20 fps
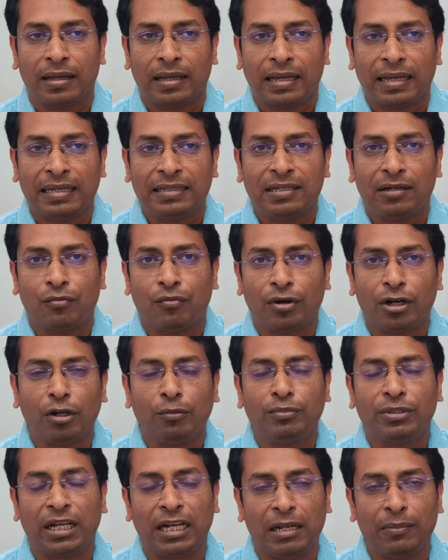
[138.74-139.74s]
is one
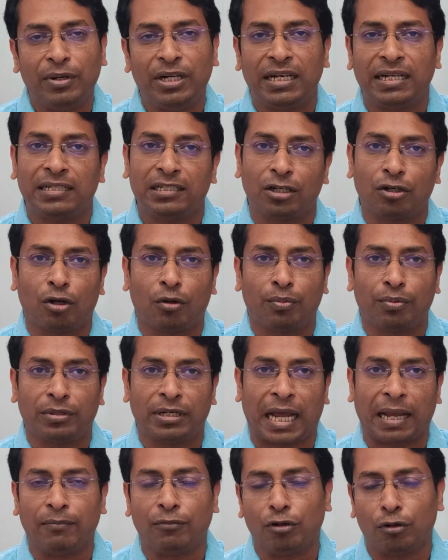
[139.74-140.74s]
of the limitation of
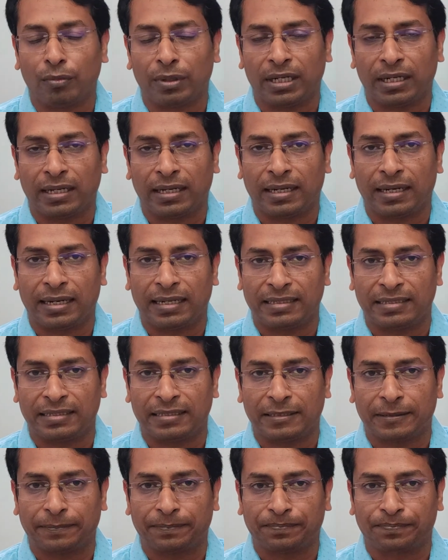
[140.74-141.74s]
time domain
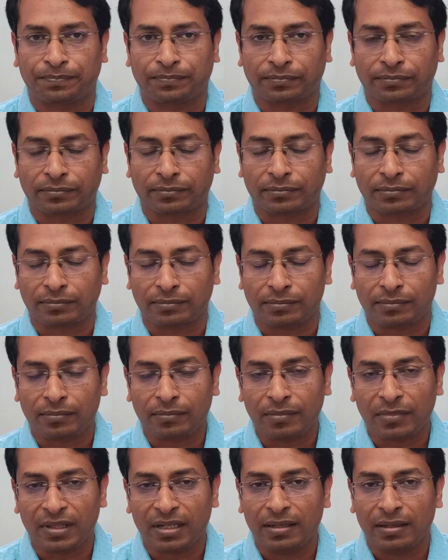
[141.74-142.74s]
analysis,
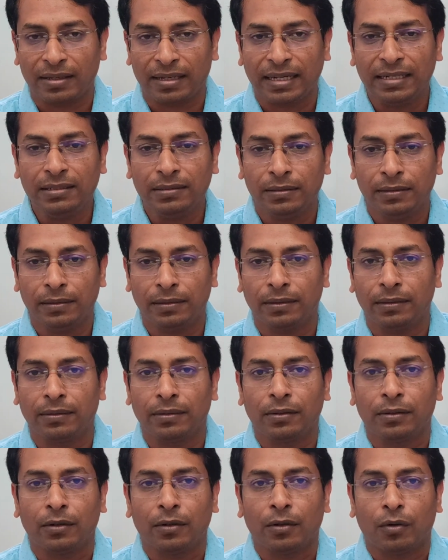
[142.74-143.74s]
right?
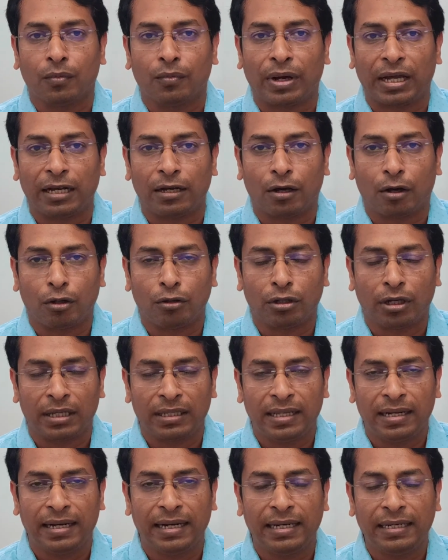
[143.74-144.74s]
While on the
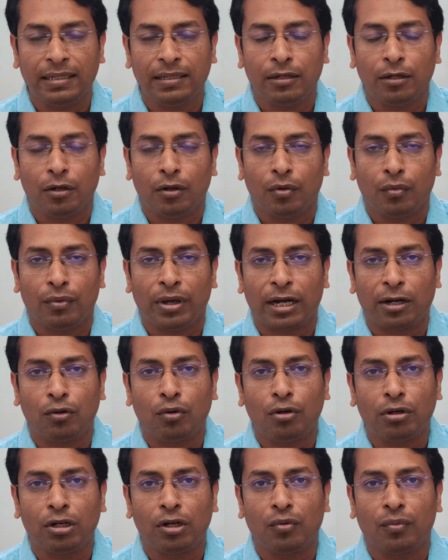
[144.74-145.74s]
other hand, we are
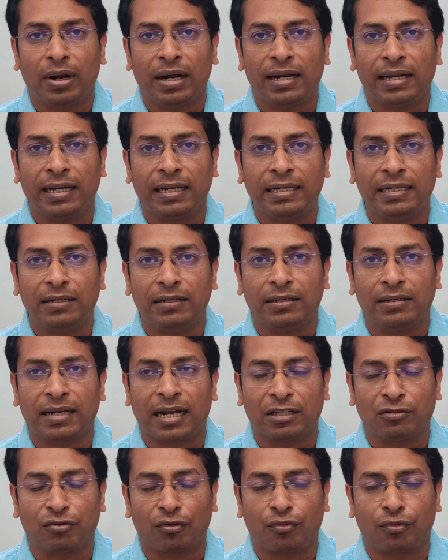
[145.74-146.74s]
not required any
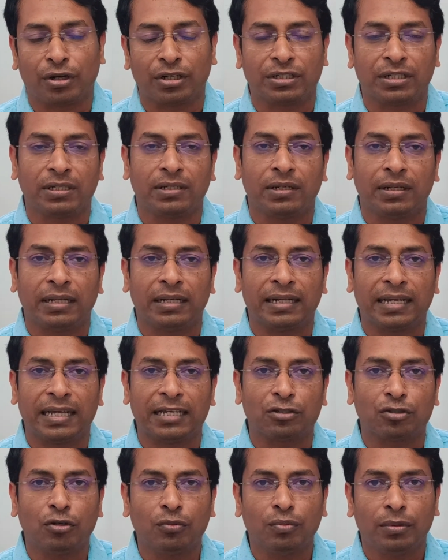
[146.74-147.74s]
transfer function in
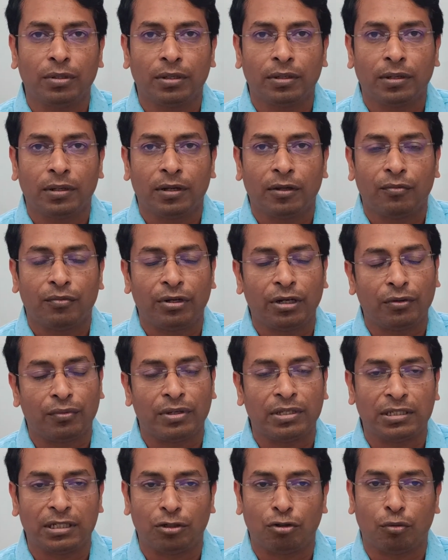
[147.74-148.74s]
case of
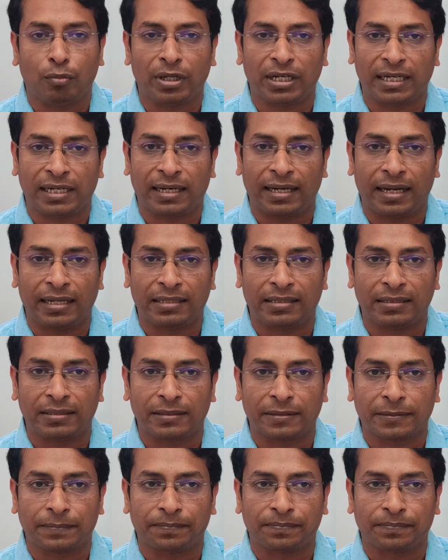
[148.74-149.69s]
frequency domain analysis.